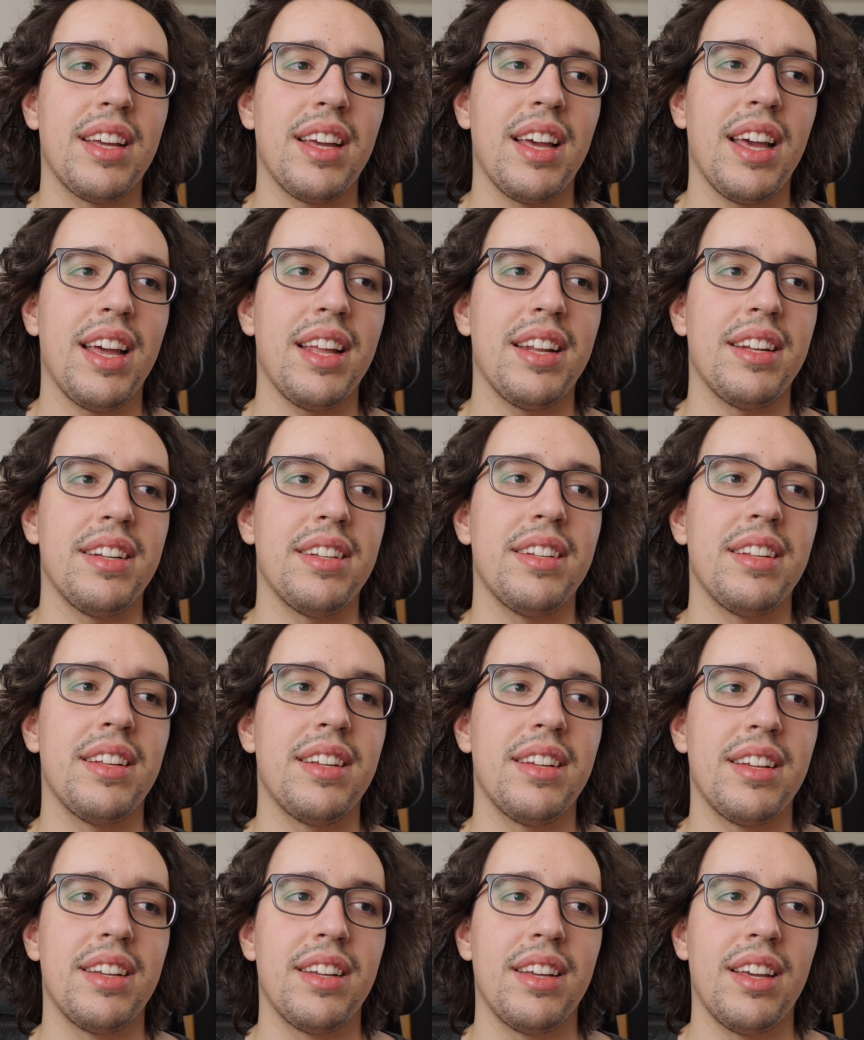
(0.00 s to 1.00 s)
and
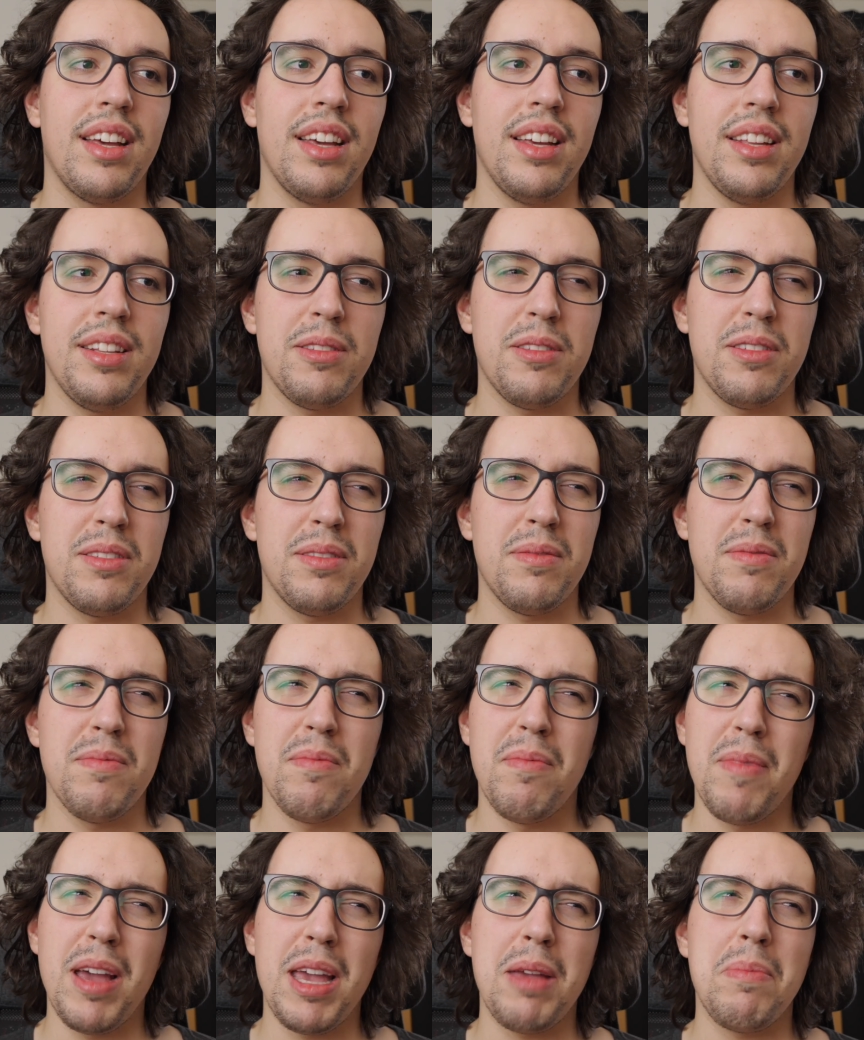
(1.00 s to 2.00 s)
it's
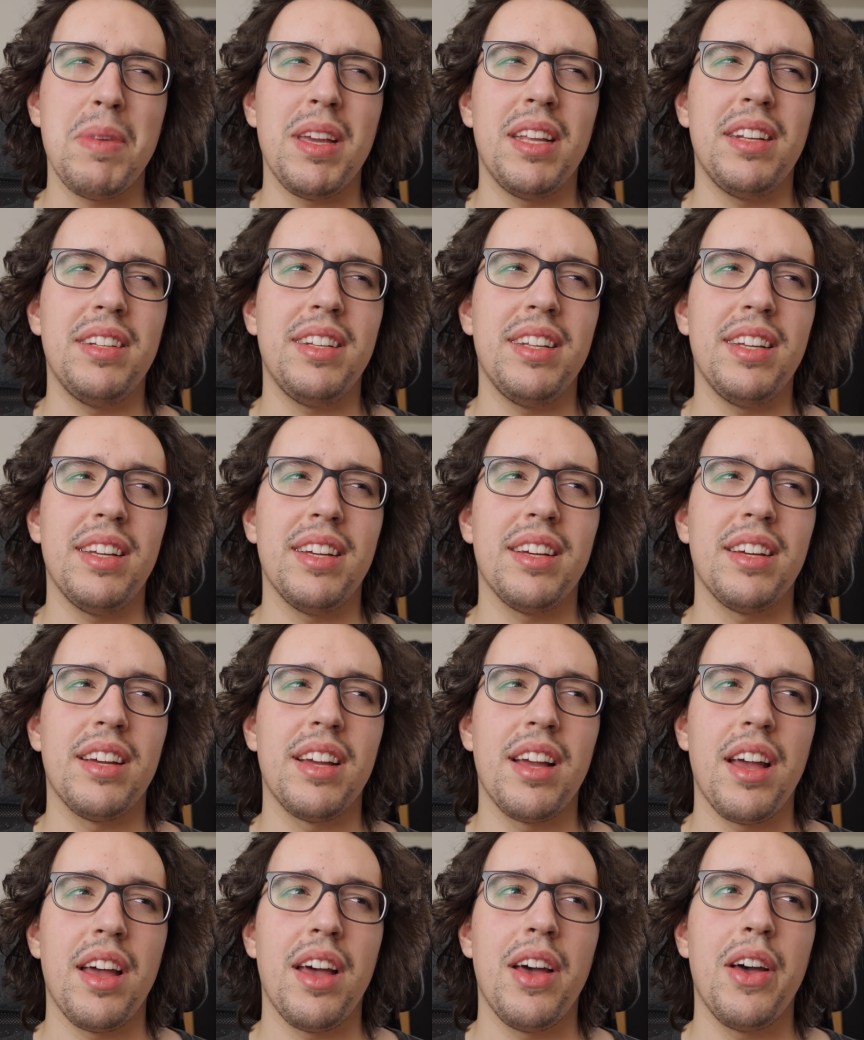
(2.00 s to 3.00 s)
maybe the
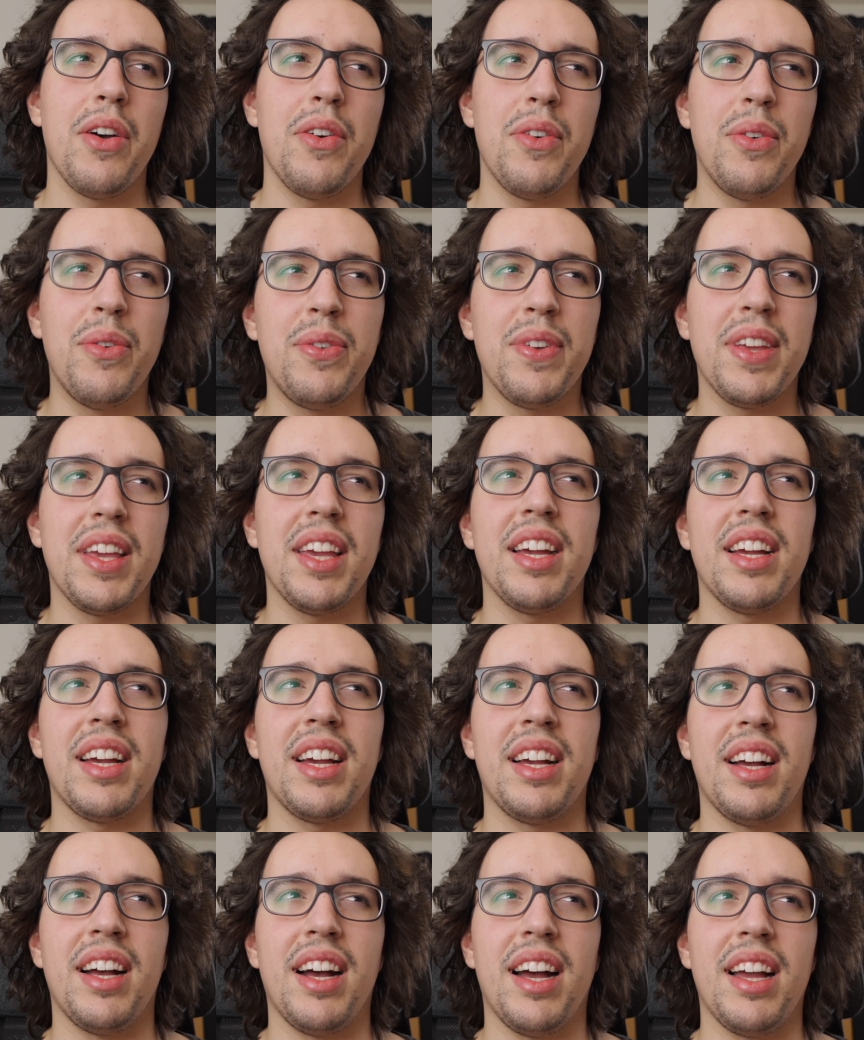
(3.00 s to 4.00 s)

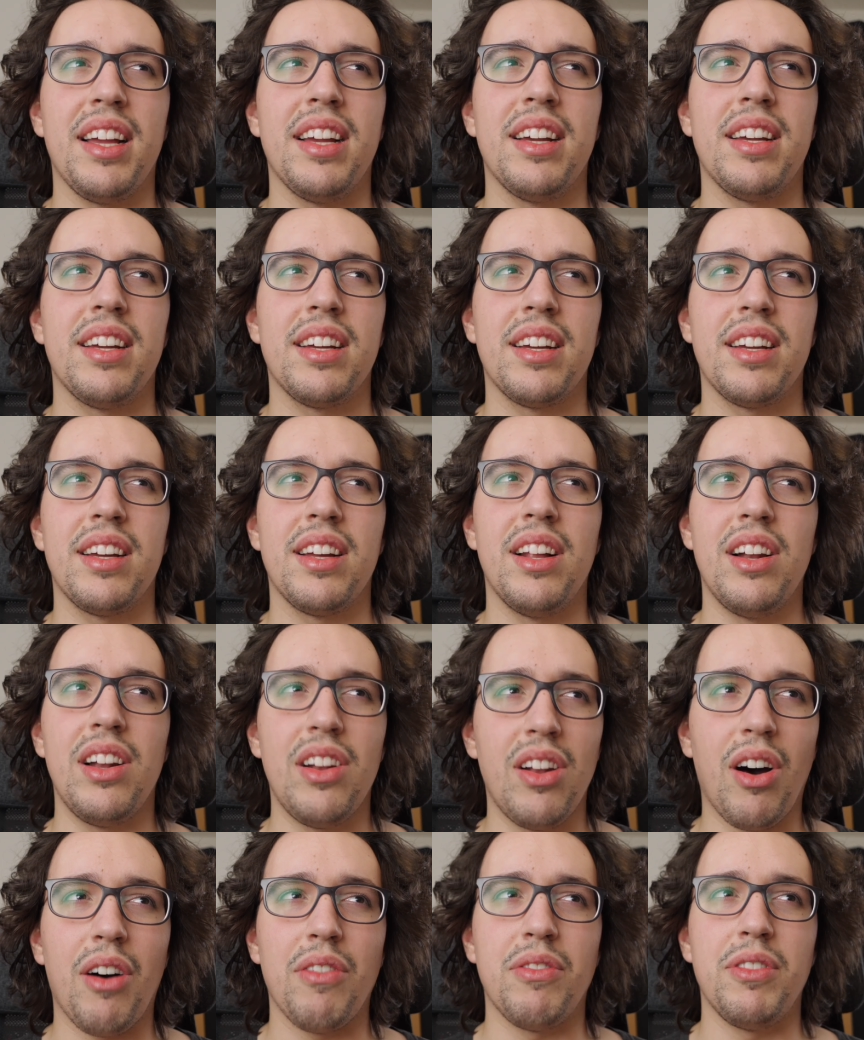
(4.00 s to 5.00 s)
thing I
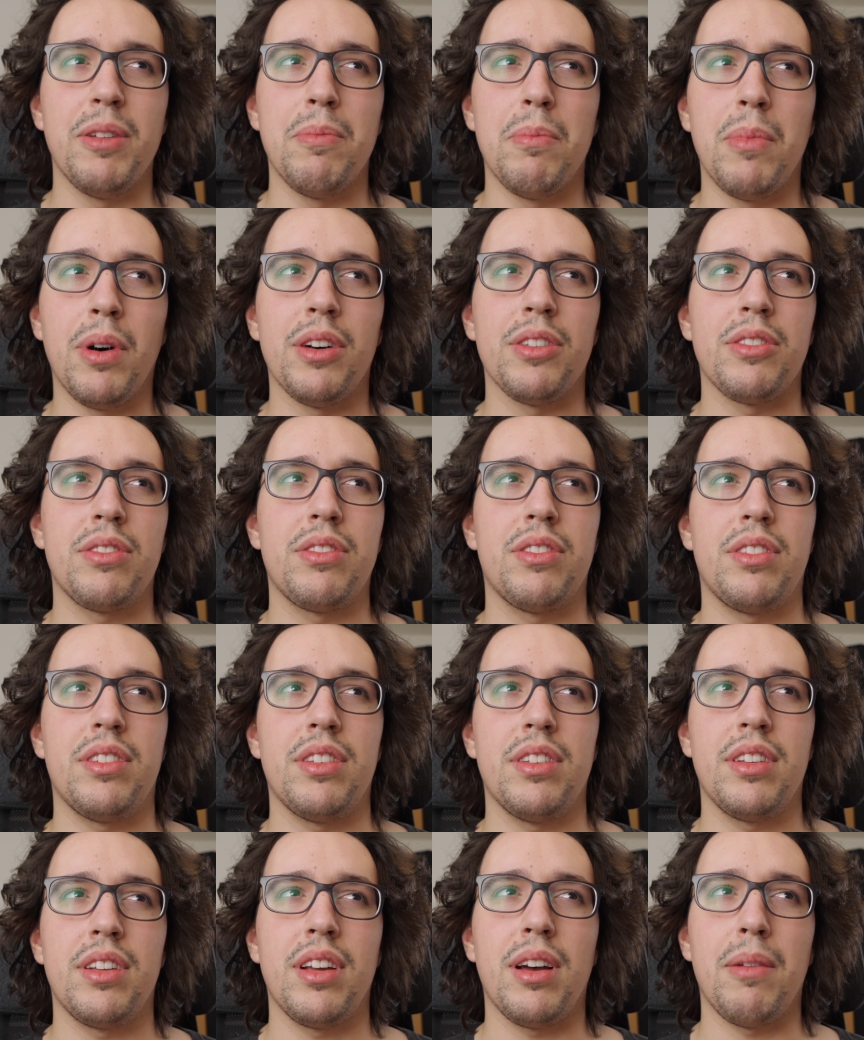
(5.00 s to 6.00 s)
love the most
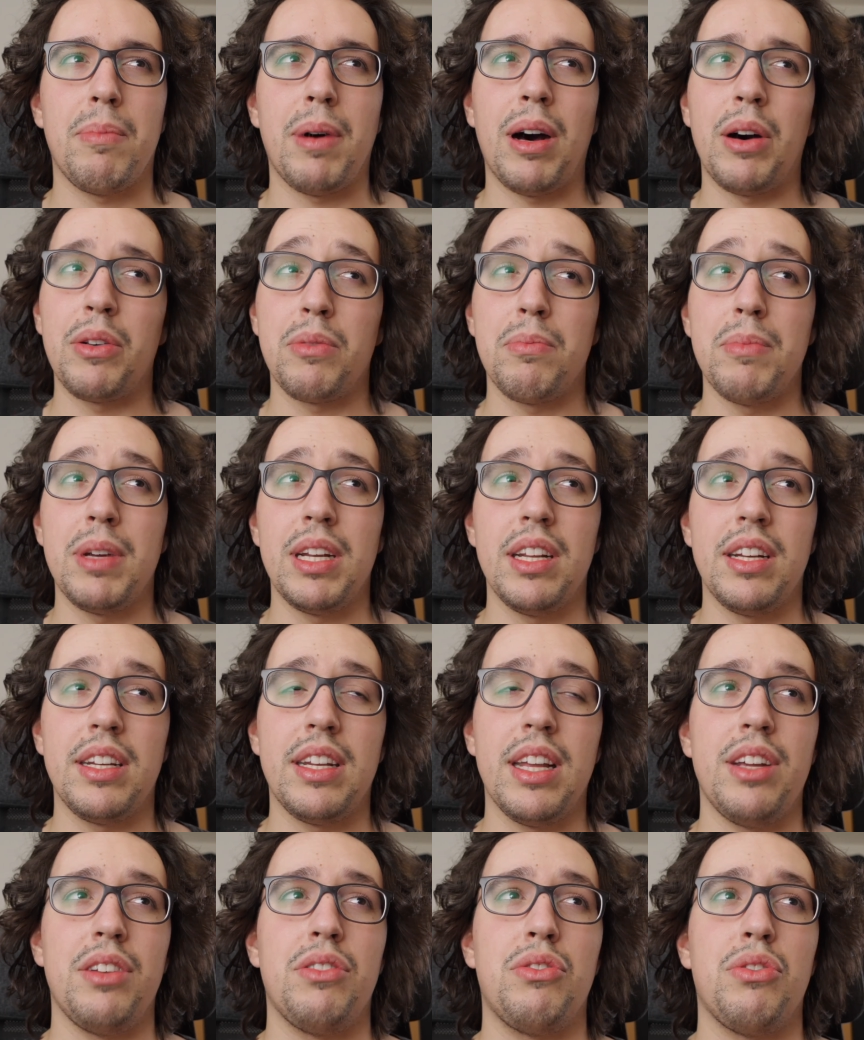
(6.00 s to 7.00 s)
about
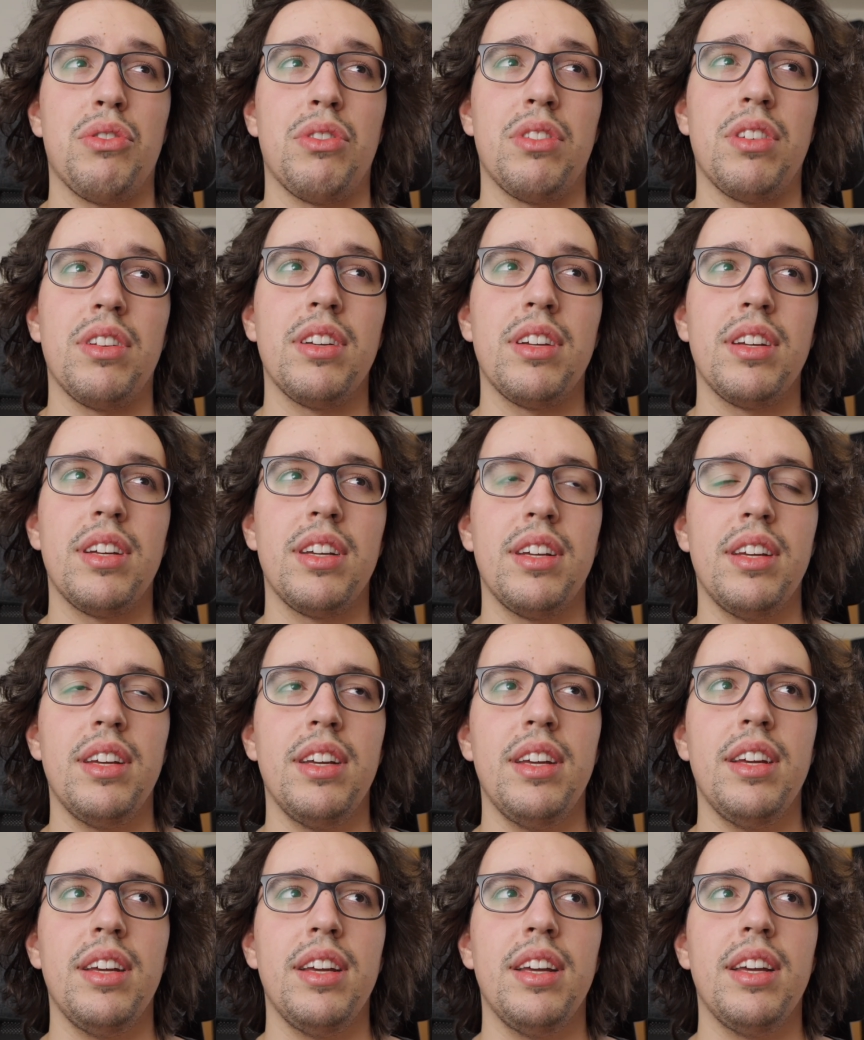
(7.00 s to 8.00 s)
meditation.
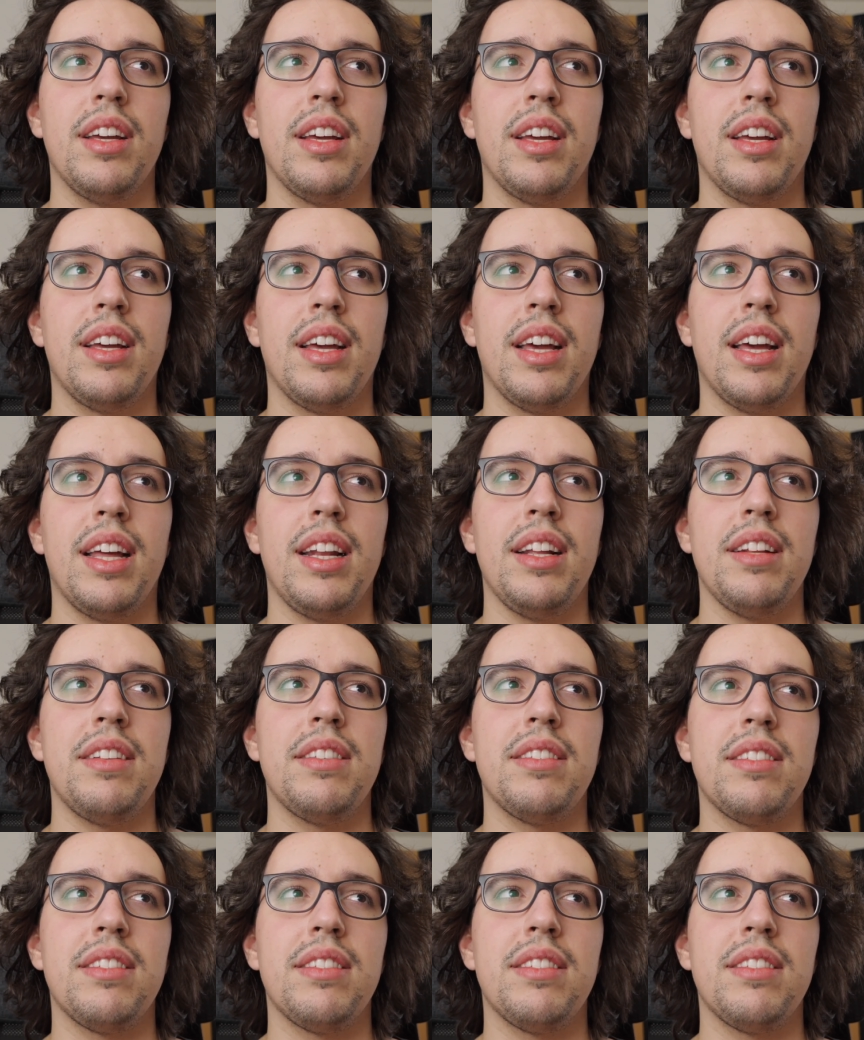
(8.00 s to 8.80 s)
And